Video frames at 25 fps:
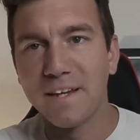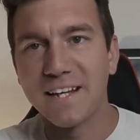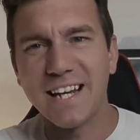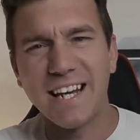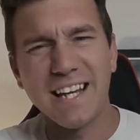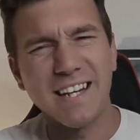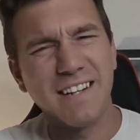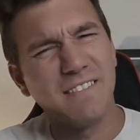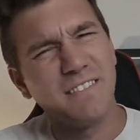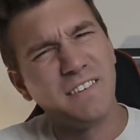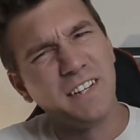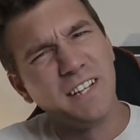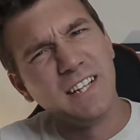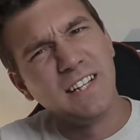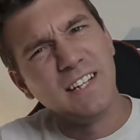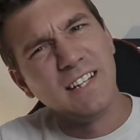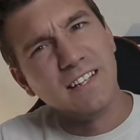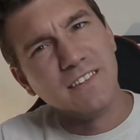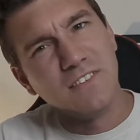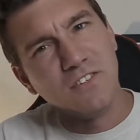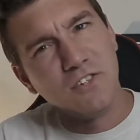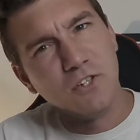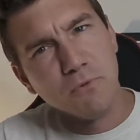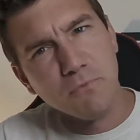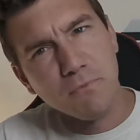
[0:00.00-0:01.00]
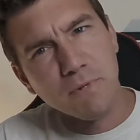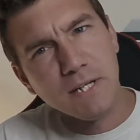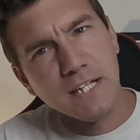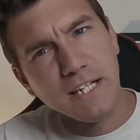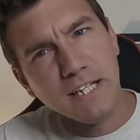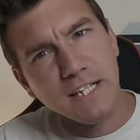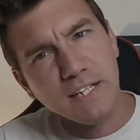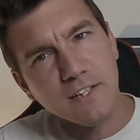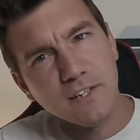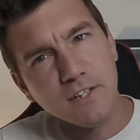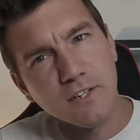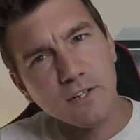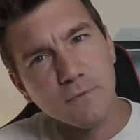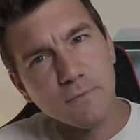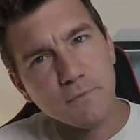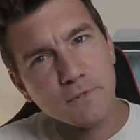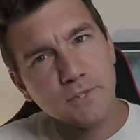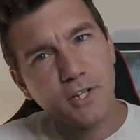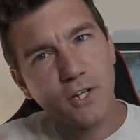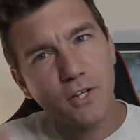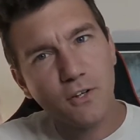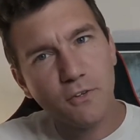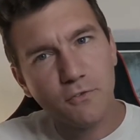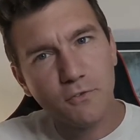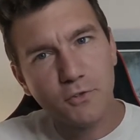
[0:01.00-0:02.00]
kind of demeaning to
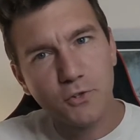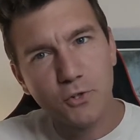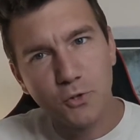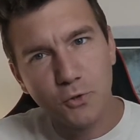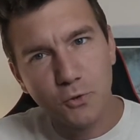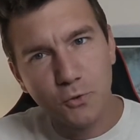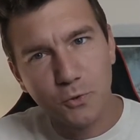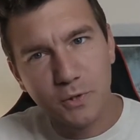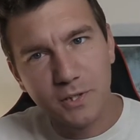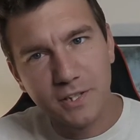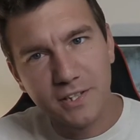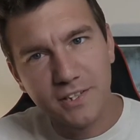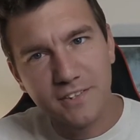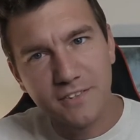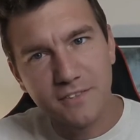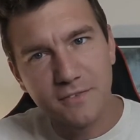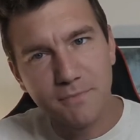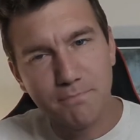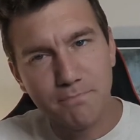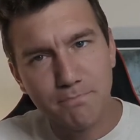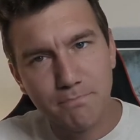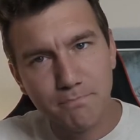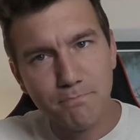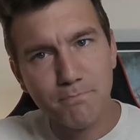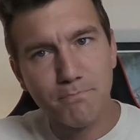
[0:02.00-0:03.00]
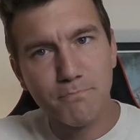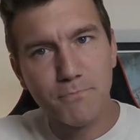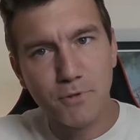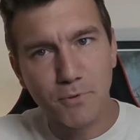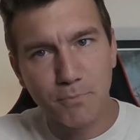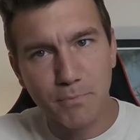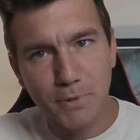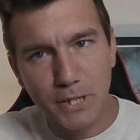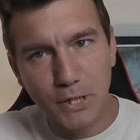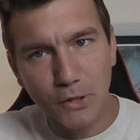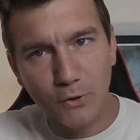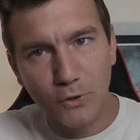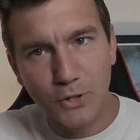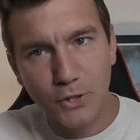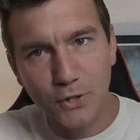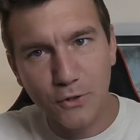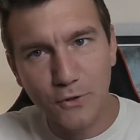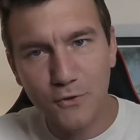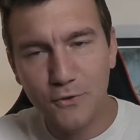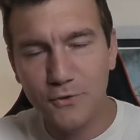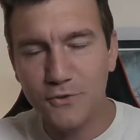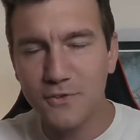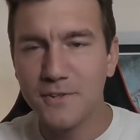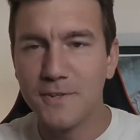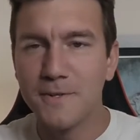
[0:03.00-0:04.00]
himself, to his
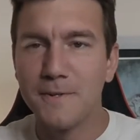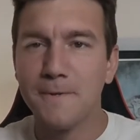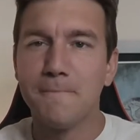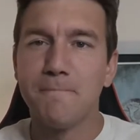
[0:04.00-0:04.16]
superiors,